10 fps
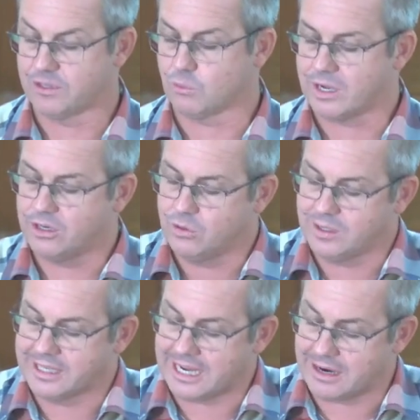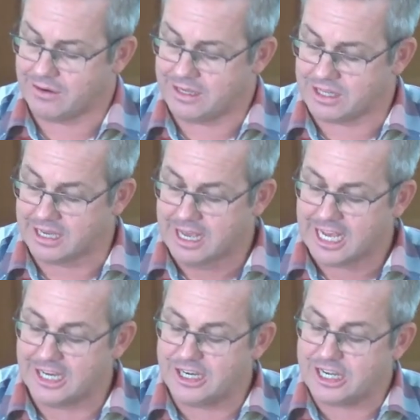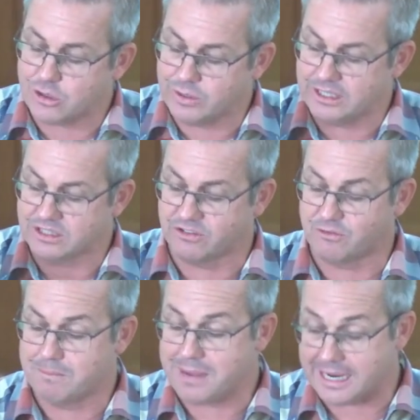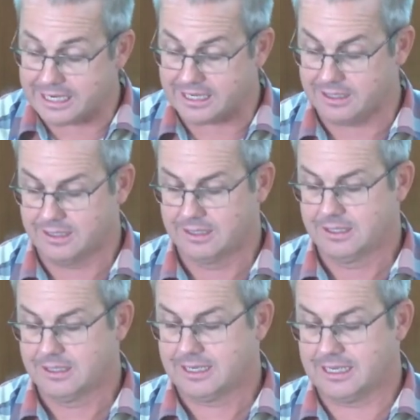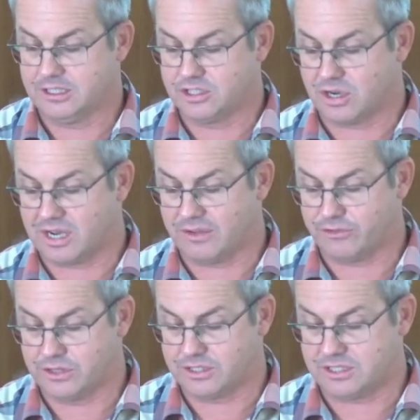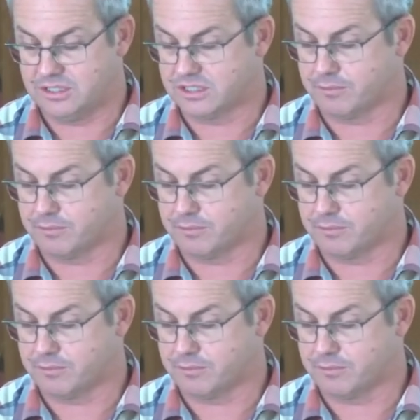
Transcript: the one who had carried the iniquities of many and die for the sins of